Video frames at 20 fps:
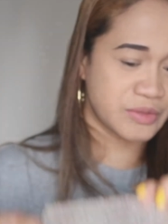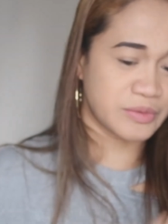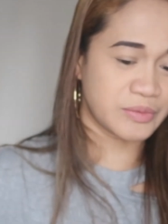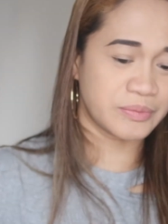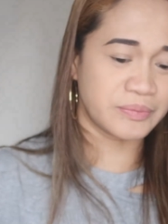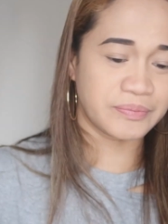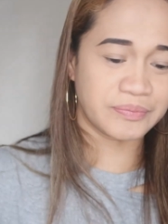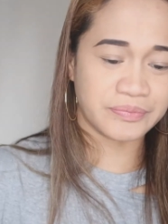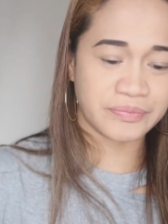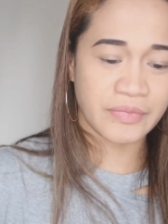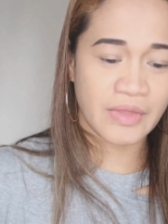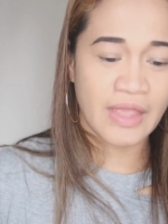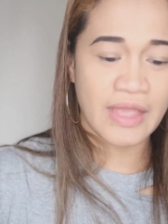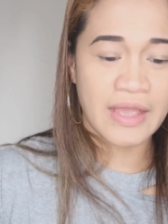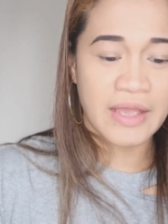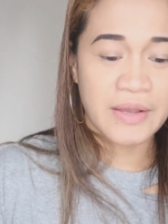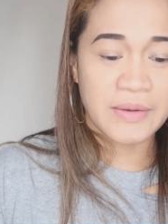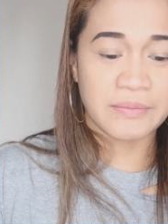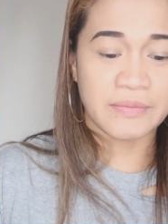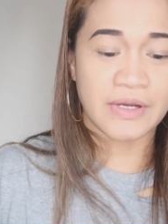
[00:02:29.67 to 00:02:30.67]
So,
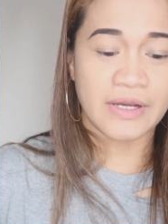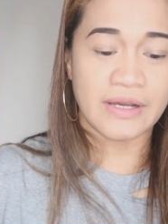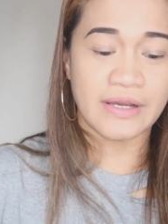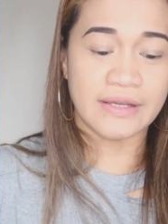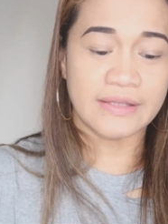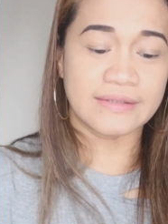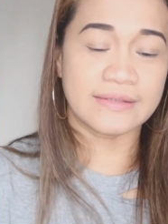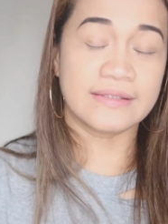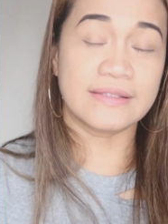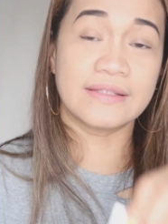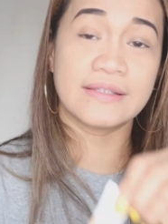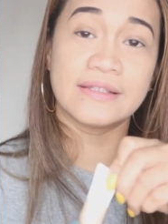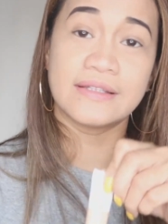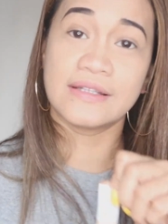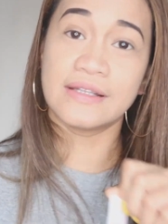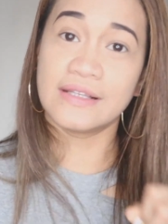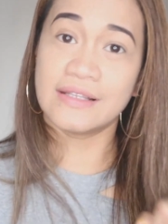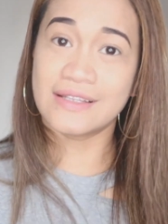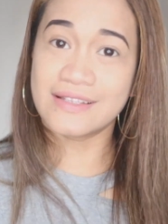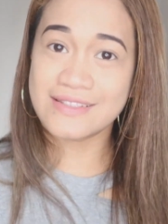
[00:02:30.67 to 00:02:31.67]
but
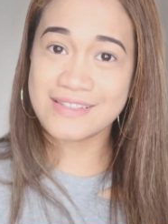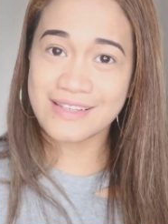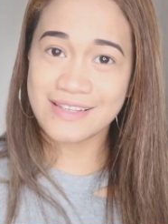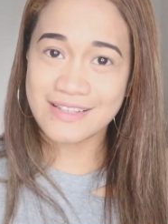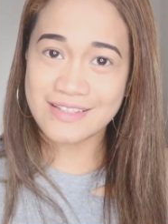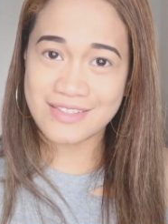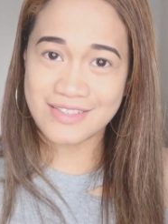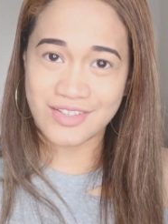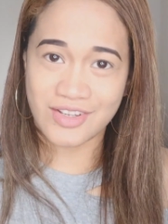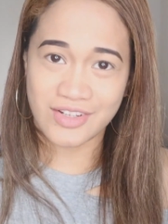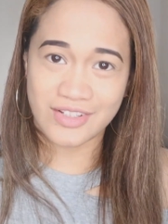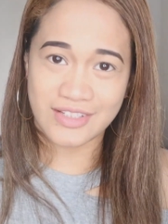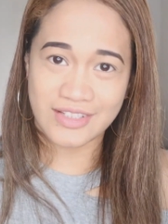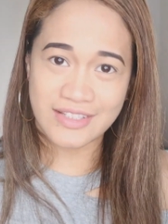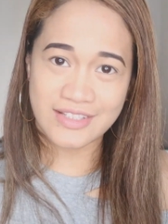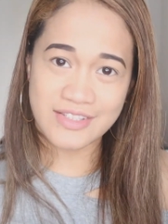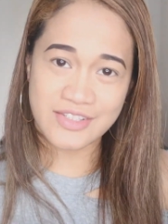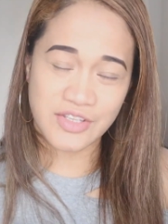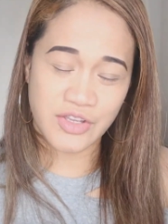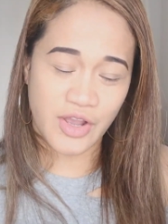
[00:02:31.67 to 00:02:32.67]
let's get
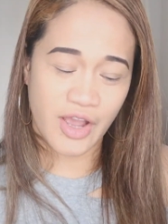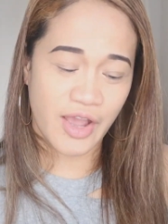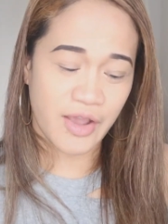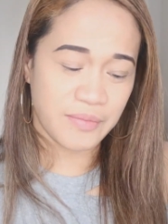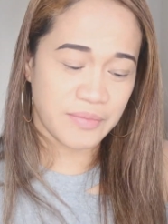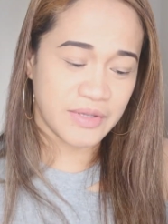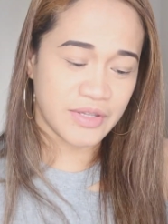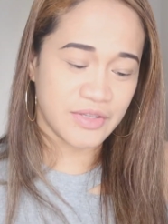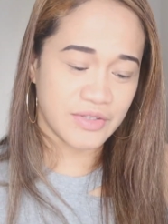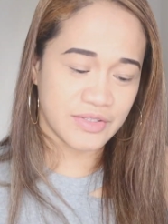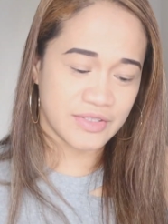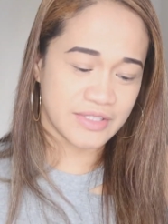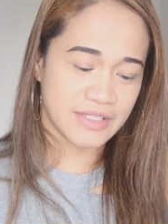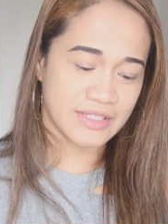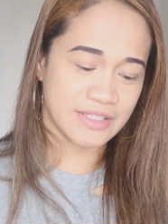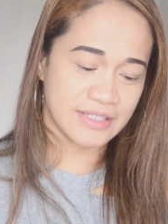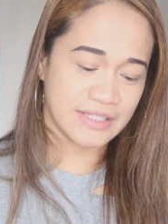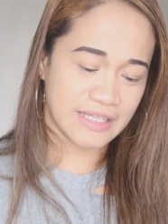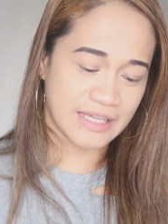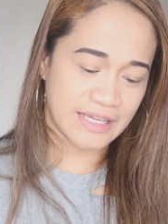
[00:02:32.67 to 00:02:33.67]
started. So I'll be
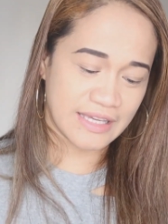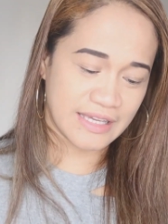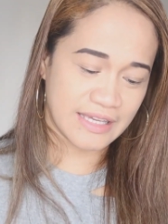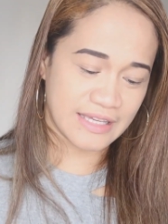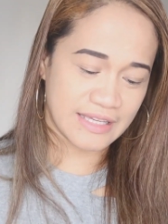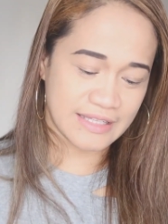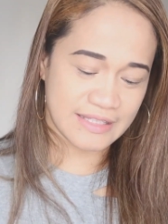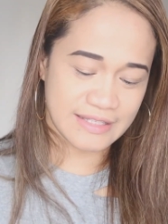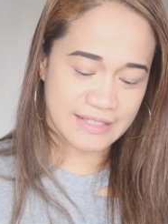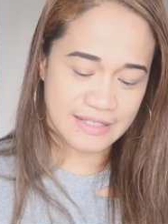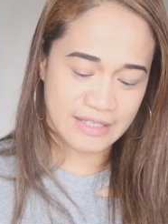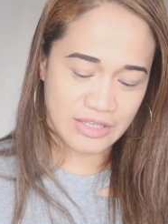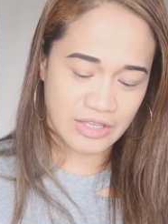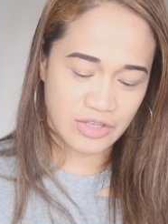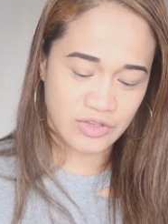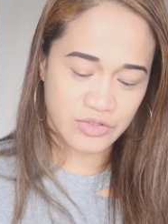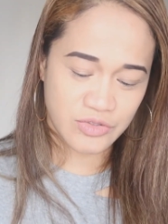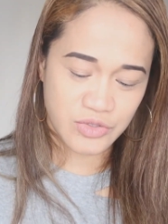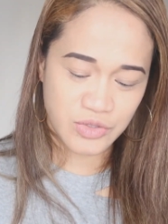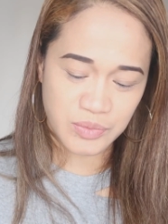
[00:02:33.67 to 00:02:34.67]
using this
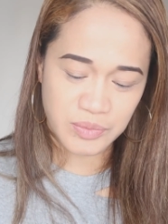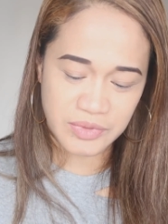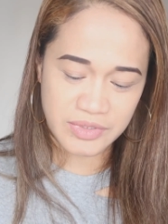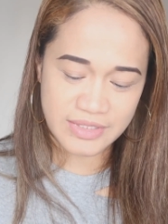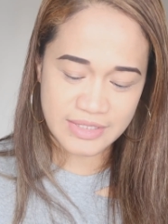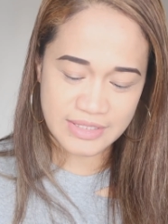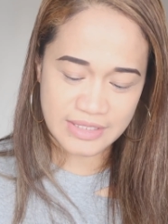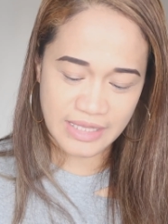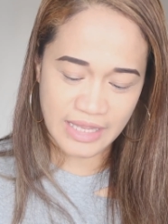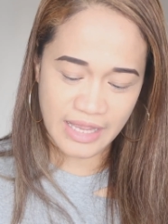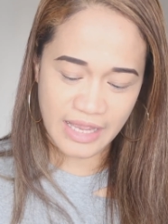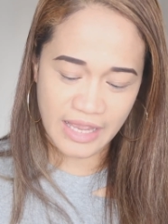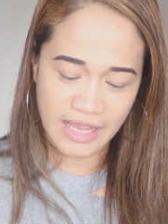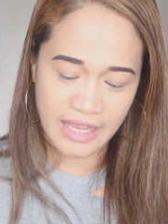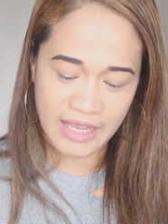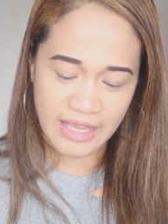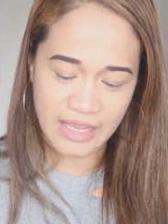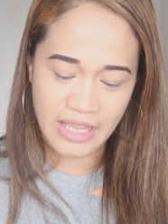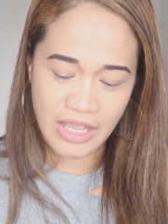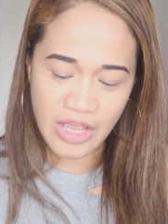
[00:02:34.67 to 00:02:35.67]

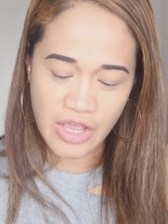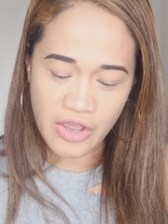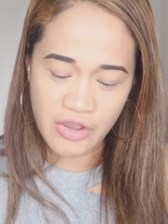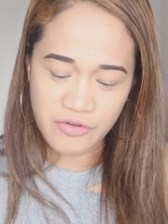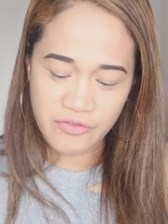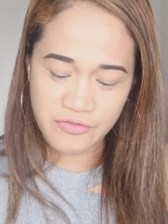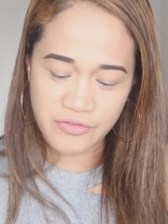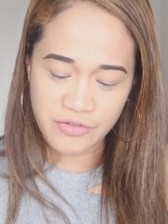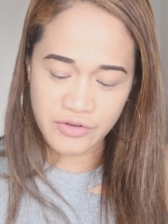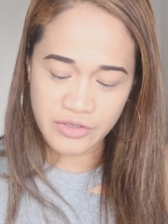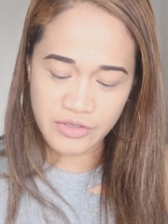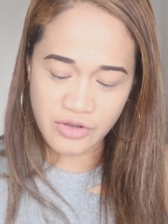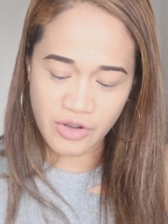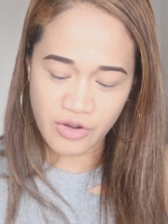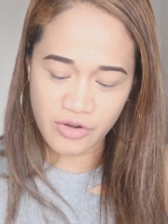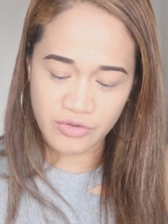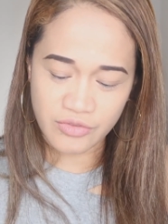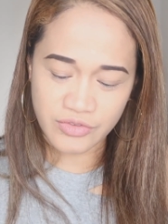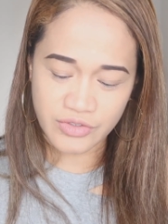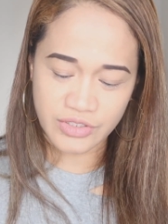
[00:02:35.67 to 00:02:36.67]
Superstay Full
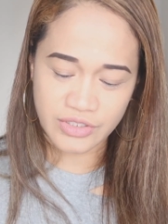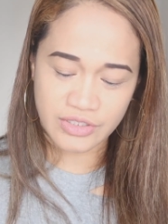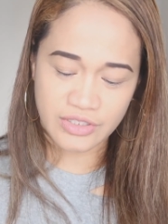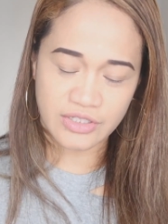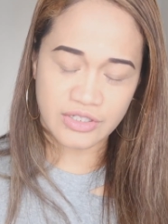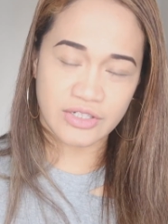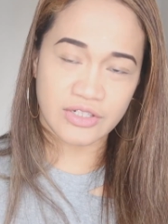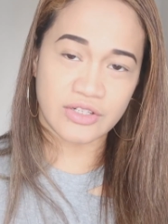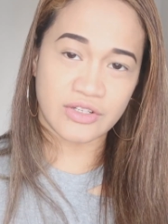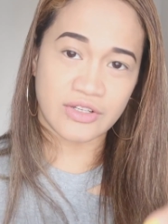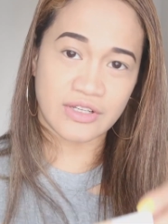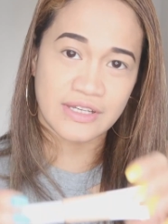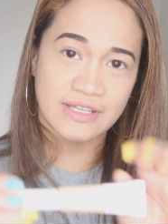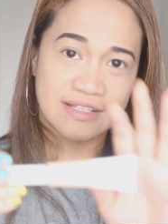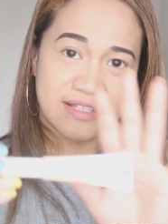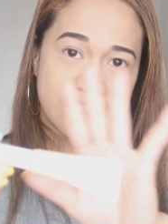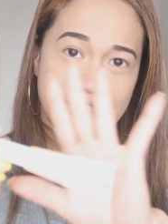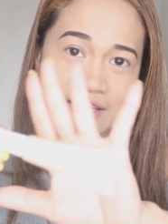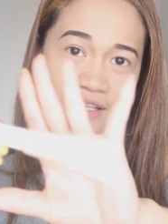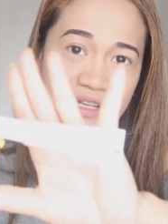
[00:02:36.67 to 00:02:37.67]
Cover
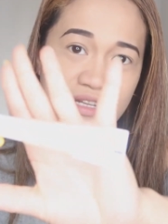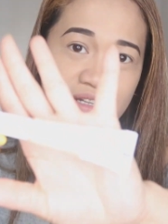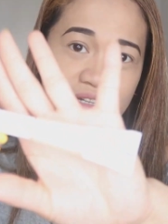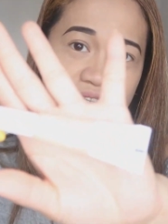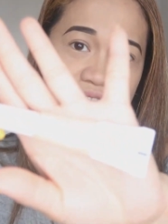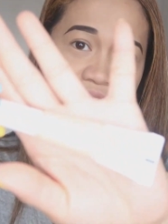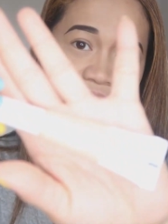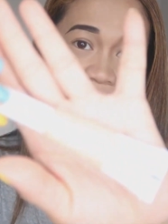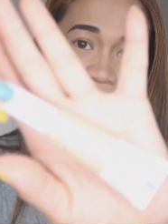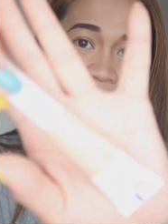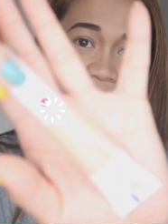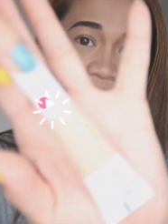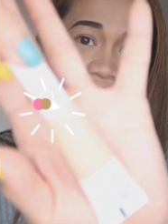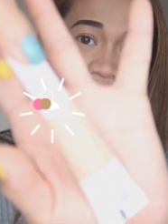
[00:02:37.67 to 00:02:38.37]
Concealer.